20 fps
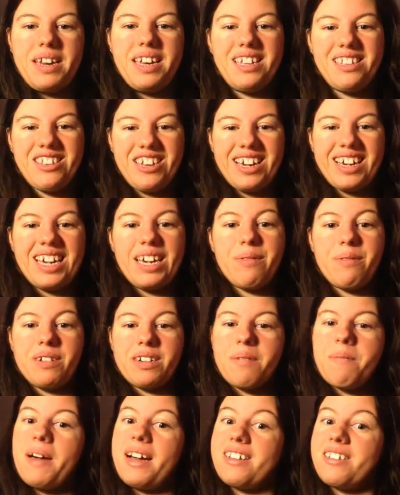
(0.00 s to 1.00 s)
Everybody, it's Jackie and
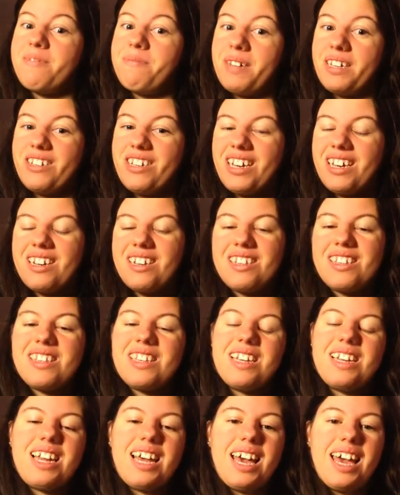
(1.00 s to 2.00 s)
welcome back to my channel.
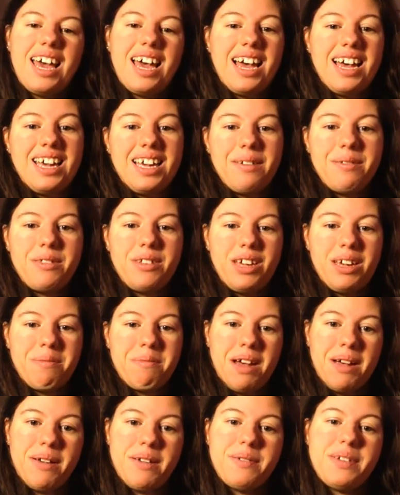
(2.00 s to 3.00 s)
So today I am doing
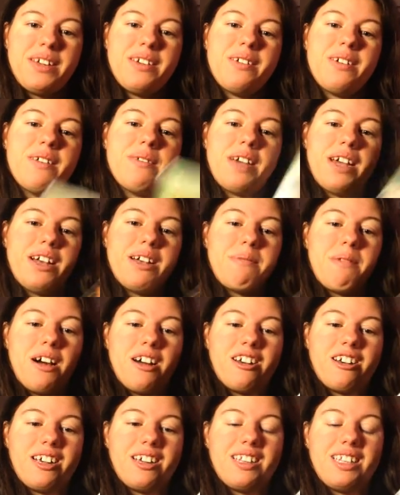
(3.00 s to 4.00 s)
my review of Harry
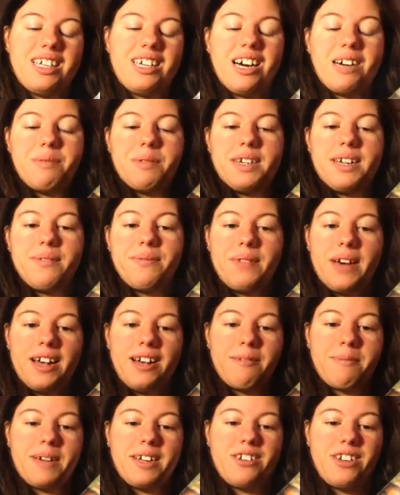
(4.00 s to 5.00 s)
Potter and the Goblet of
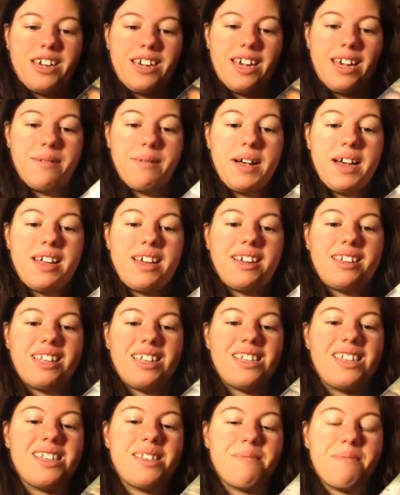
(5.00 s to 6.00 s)
Fire by J.K. Rowling.
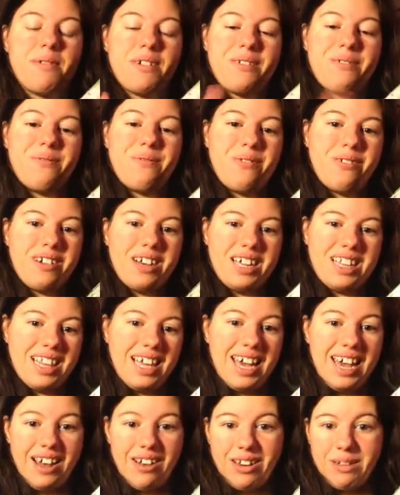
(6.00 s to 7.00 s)
This is book 4 in
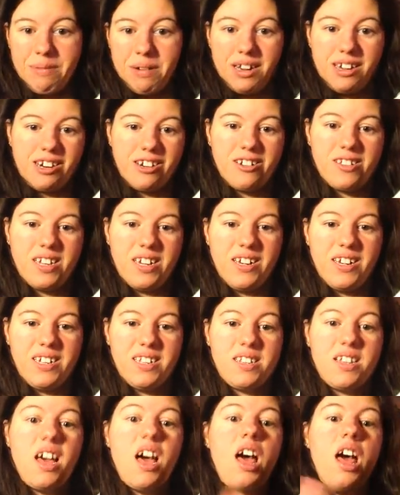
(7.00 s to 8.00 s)
the Harry Potter
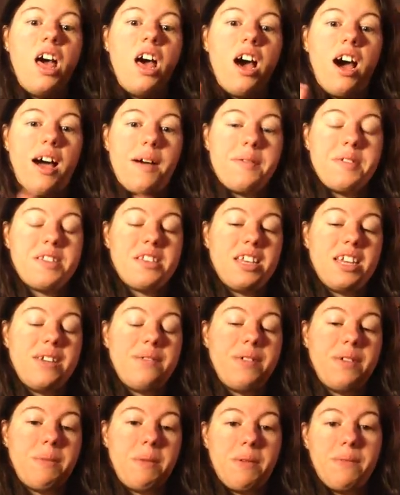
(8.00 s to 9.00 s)
series. Obviously,
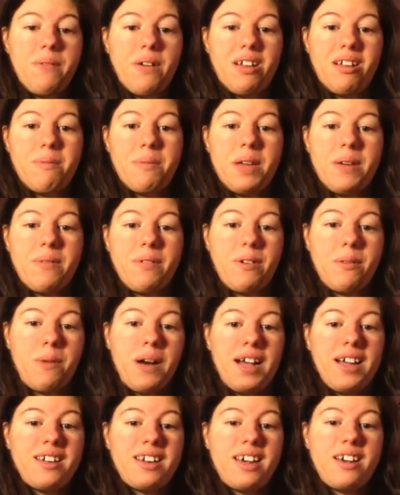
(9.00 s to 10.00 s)
if you've been following me for a
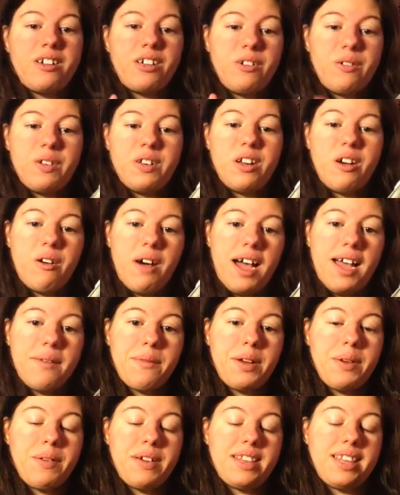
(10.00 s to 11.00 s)
while now, you would know I
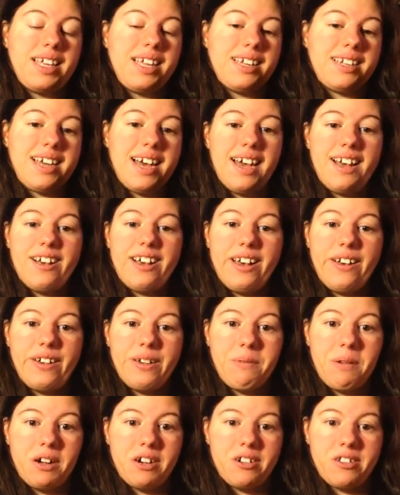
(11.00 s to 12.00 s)
reread the entire
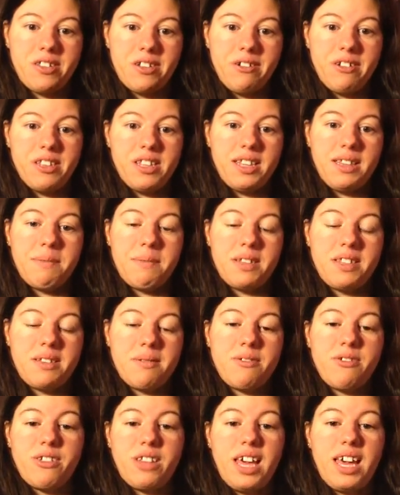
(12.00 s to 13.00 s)
Harry Potter series in the months
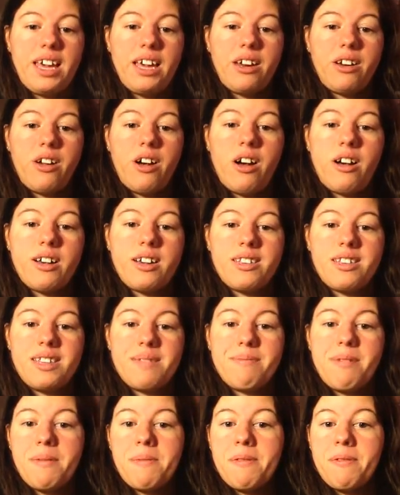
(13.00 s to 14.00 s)
of July and August
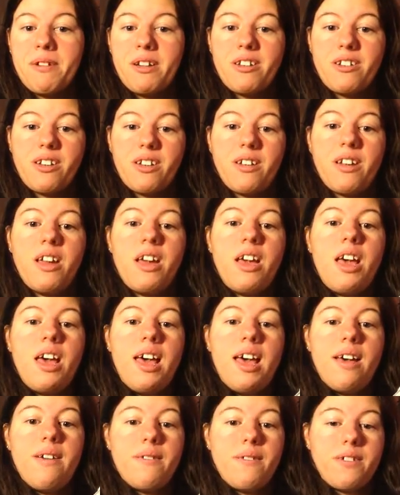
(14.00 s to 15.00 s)
in preparation
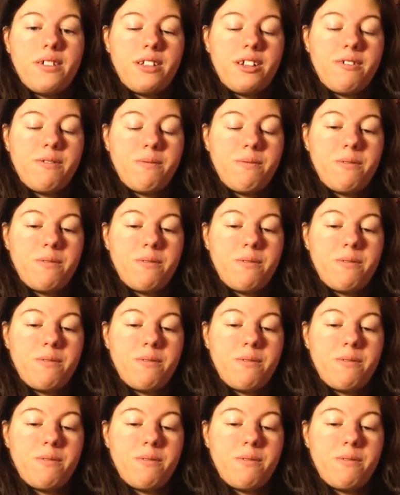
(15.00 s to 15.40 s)
for the